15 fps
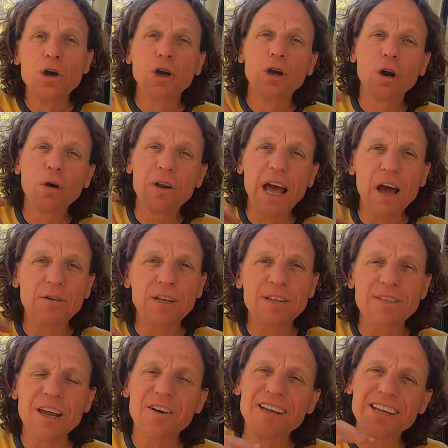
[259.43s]
go down
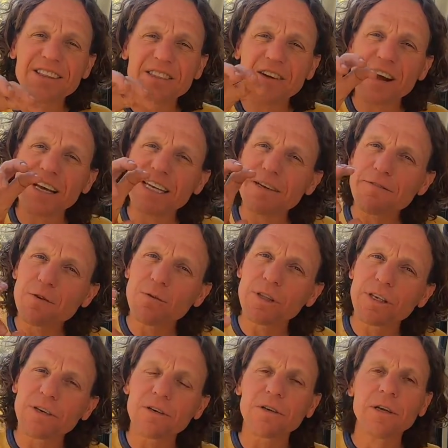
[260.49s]
in there in there i give you a
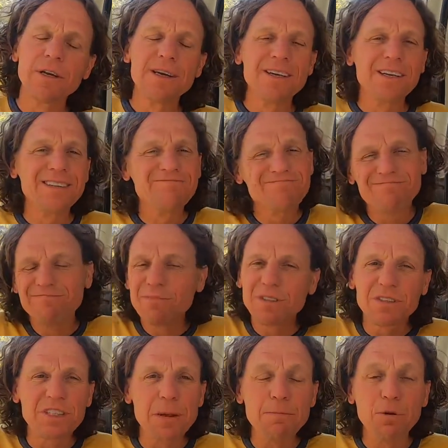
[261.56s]
little
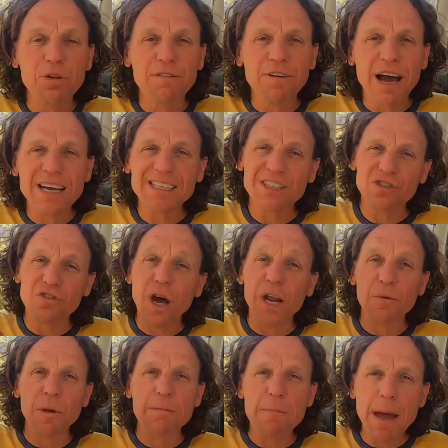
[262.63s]
simple device to try
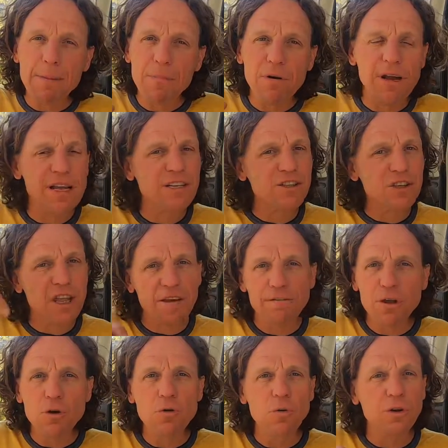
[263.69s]
to remember it if
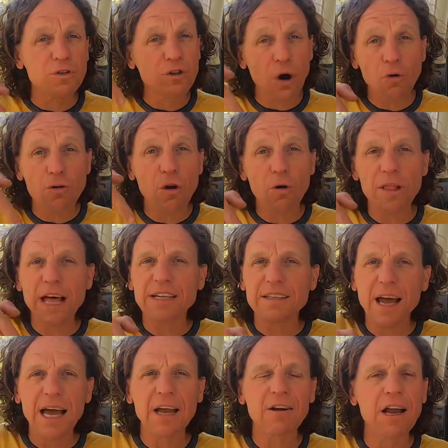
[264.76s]
you don't know that
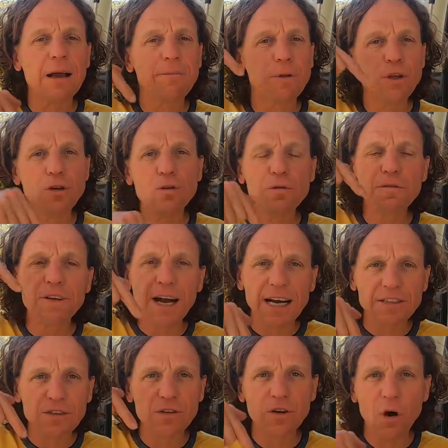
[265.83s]
diagram, you've
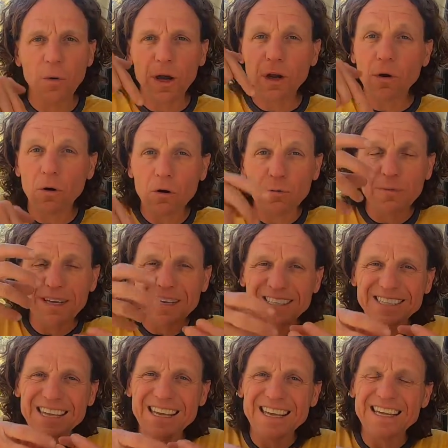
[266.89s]
got to know it cold
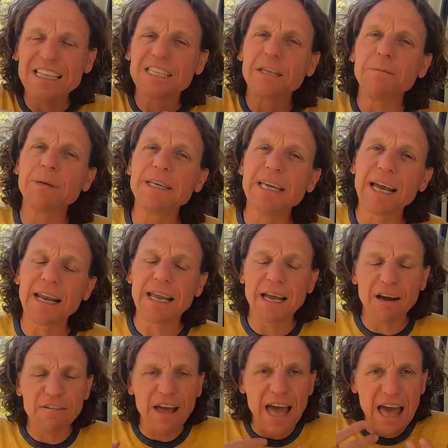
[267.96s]
because it is the beginning
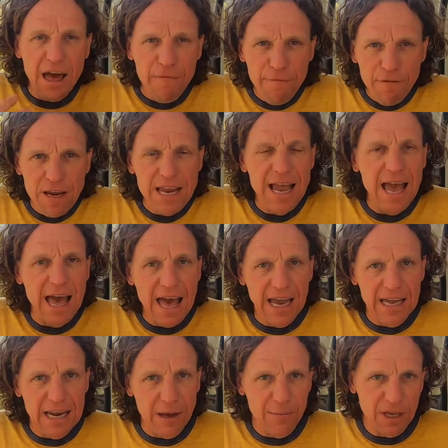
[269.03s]
of every
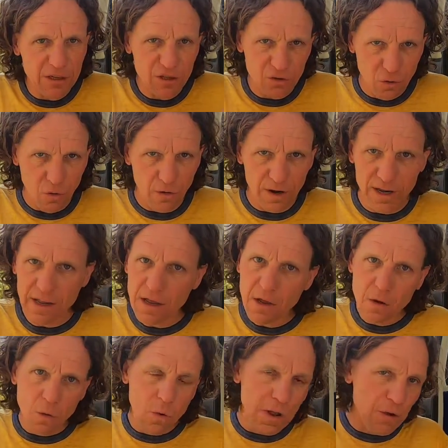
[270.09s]
economic story,
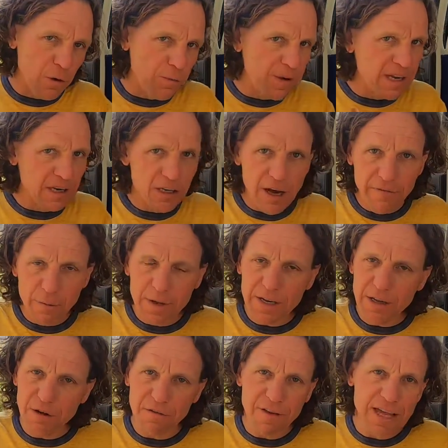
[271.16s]
whether it be in government
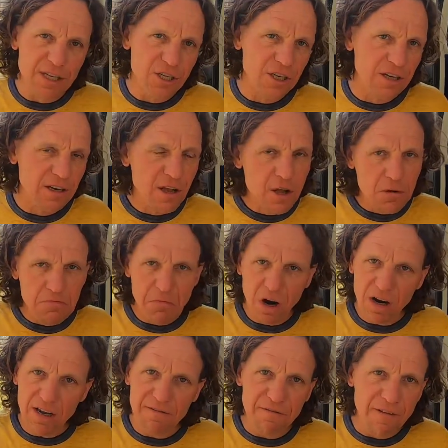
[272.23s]
intervention,
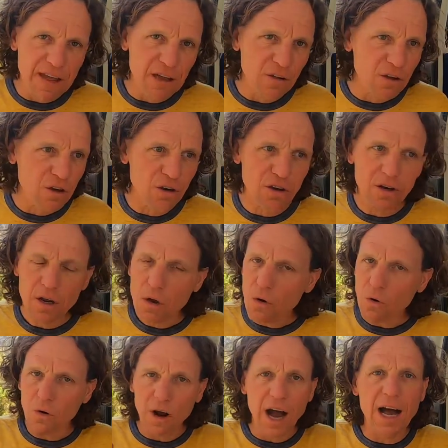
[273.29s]
market failure,
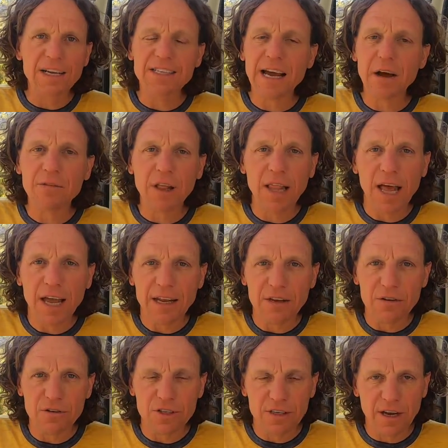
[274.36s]
or on down the line
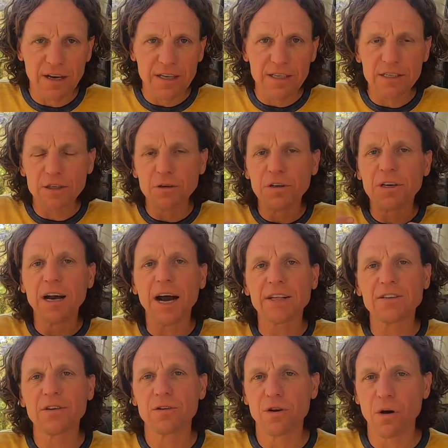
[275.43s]
in your studies, you got
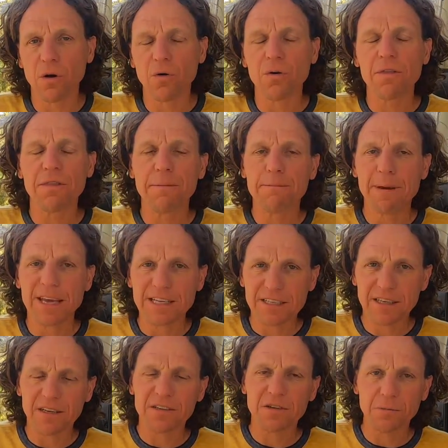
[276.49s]
to know the
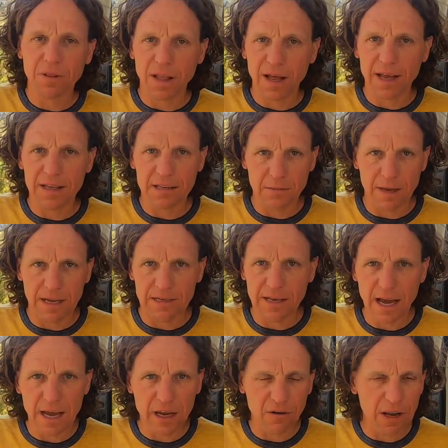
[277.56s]
basic supply and demand
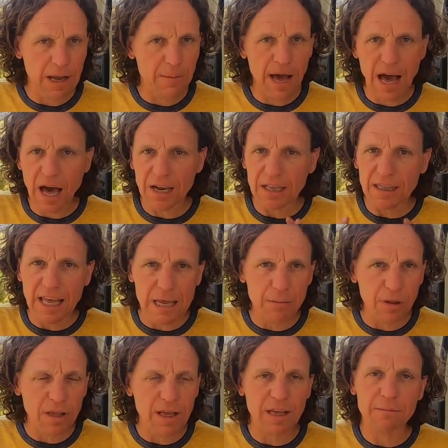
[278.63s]
diagram, how to
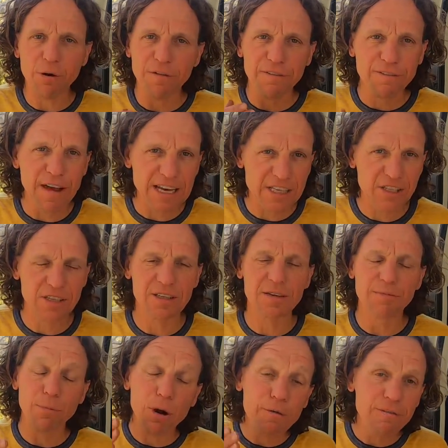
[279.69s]
label it perfected
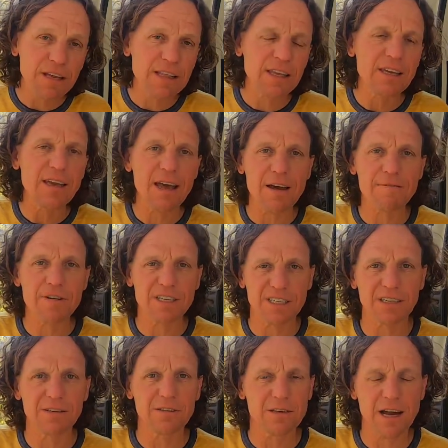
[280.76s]
perfectly every
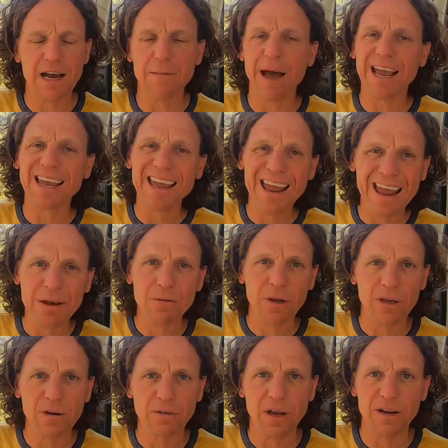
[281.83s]
single time. I can't
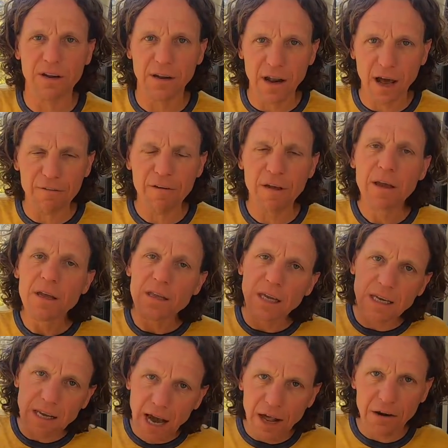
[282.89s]
reiterate it enough. You
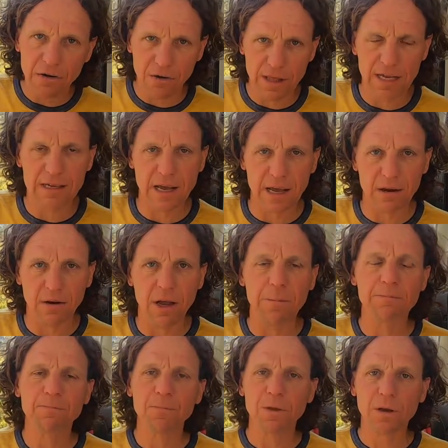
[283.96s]
got to know that diagram,
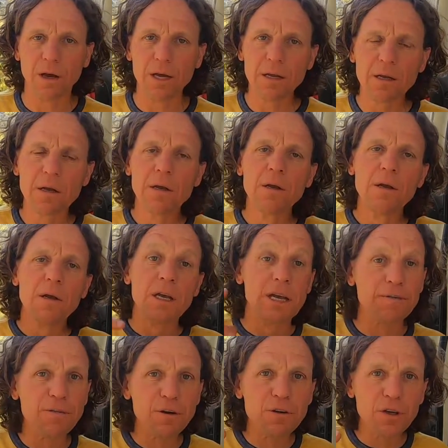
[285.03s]
okay?
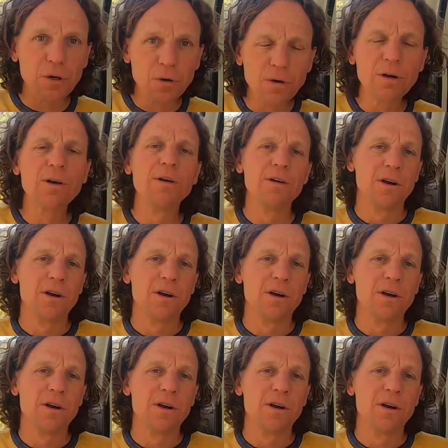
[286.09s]
If you do,